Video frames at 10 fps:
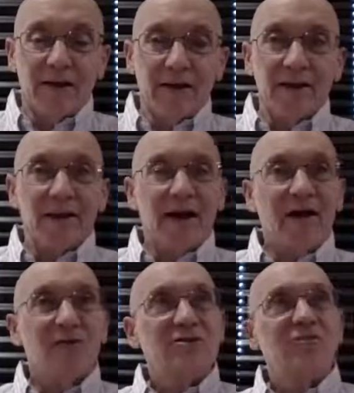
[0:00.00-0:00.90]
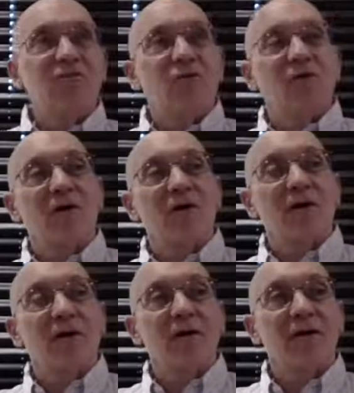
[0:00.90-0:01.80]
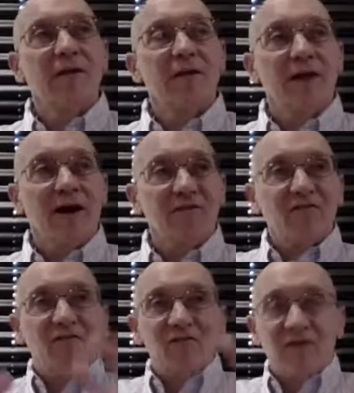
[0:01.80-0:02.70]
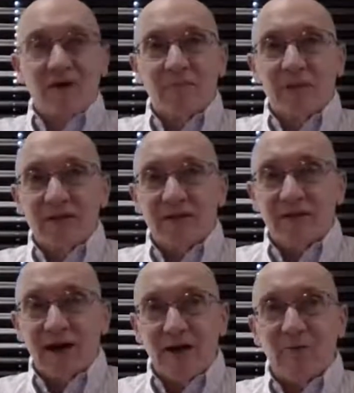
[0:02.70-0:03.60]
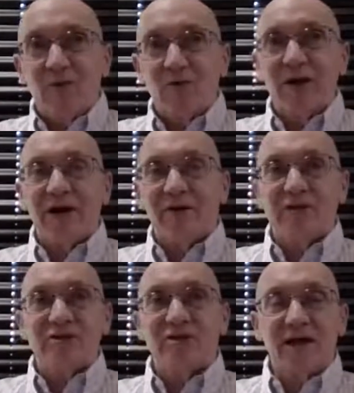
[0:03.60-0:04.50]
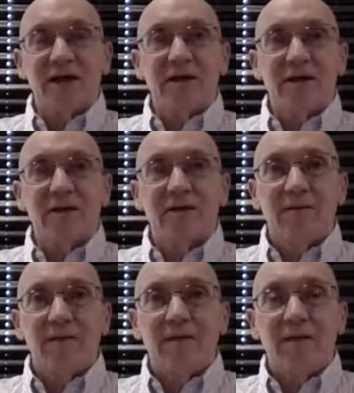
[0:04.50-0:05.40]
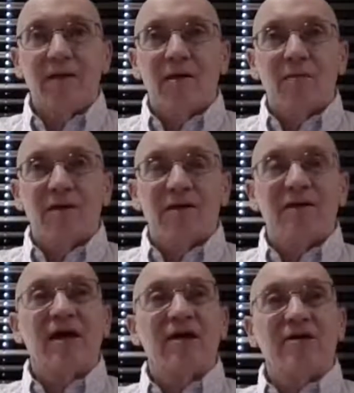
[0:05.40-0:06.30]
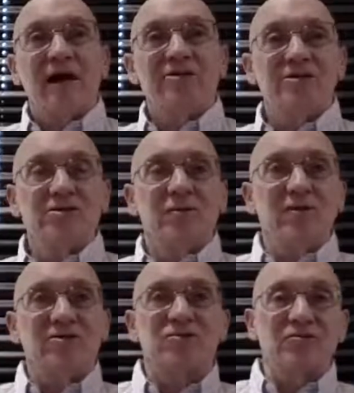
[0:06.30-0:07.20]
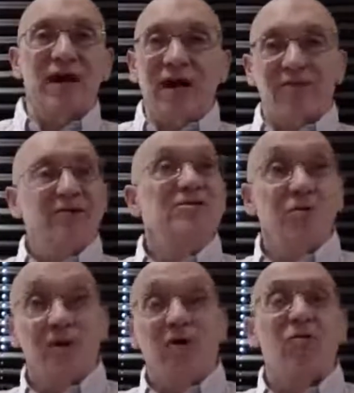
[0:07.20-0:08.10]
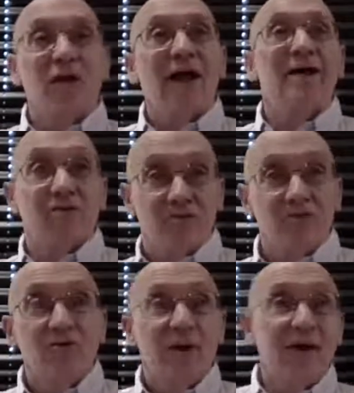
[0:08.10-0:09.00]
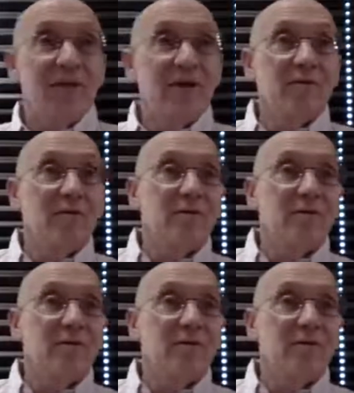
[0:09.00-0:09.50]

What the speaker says: it allows for not developing the Dhamma the way it was intended, but to take license with this or that, things that we don't like to do maybe,